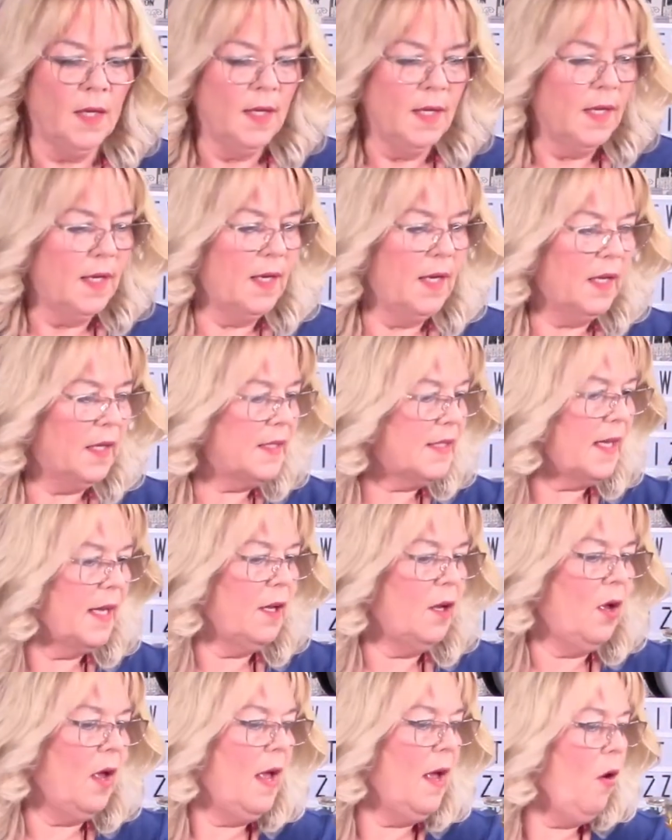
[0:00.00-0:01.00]
And like I
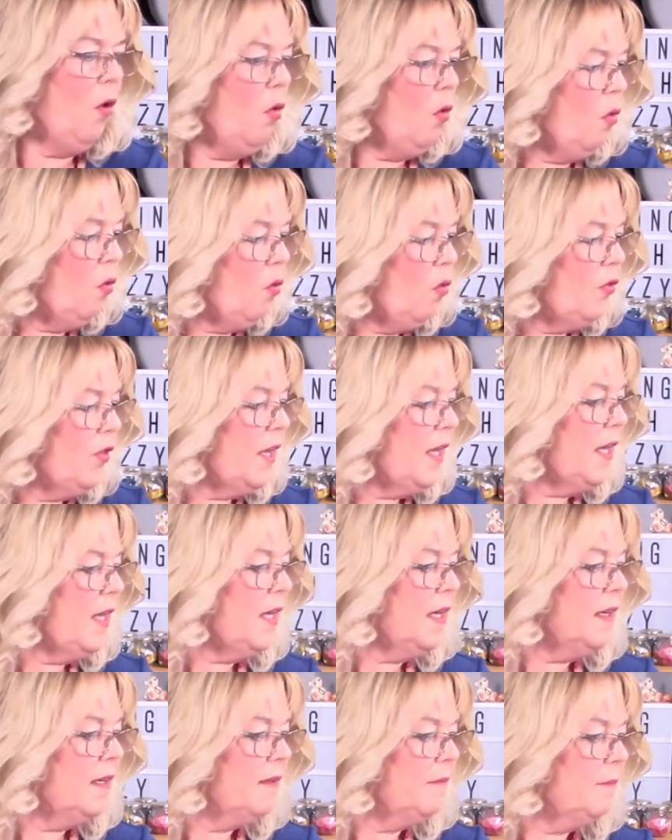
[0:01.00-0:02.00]
say, all
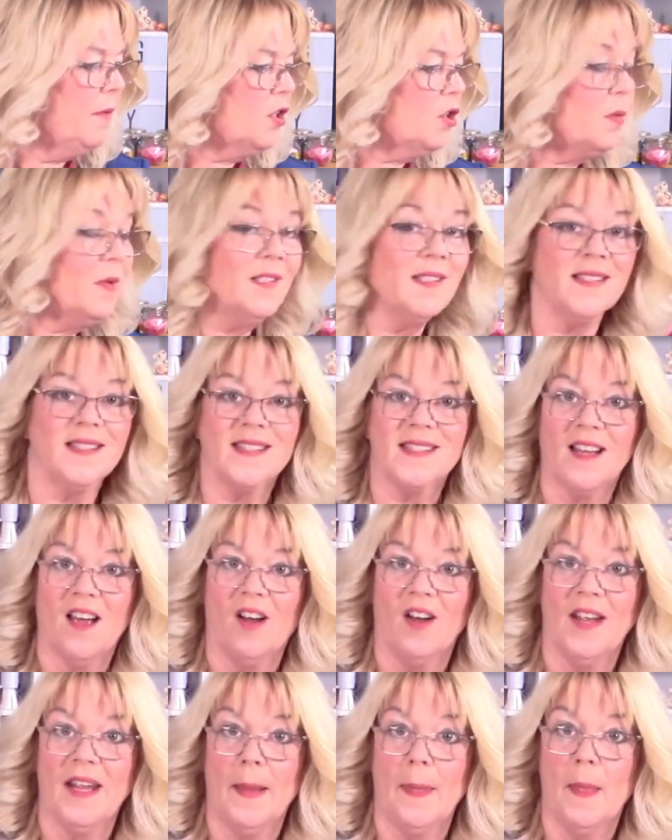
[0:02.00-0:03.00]
the measurements
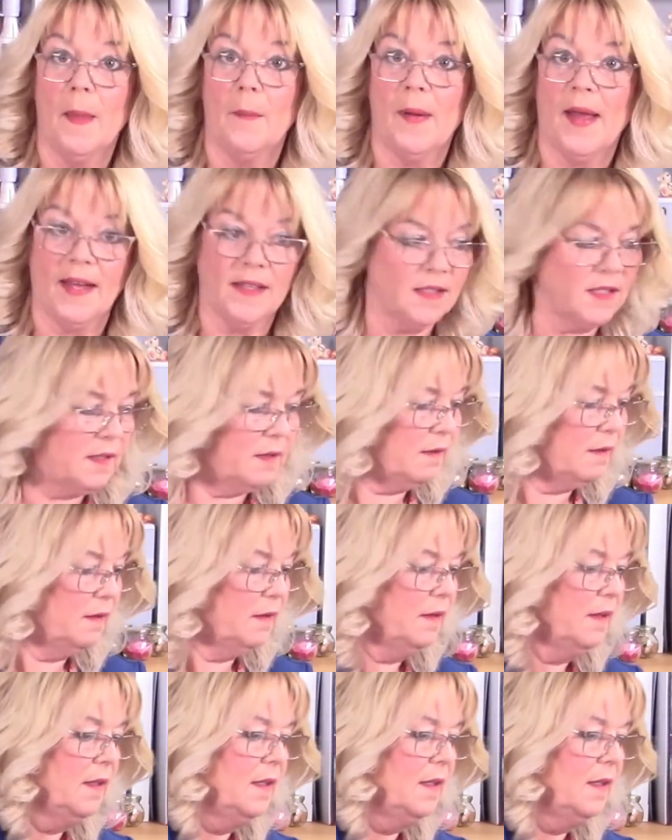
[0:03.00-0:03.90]
are in the pattern.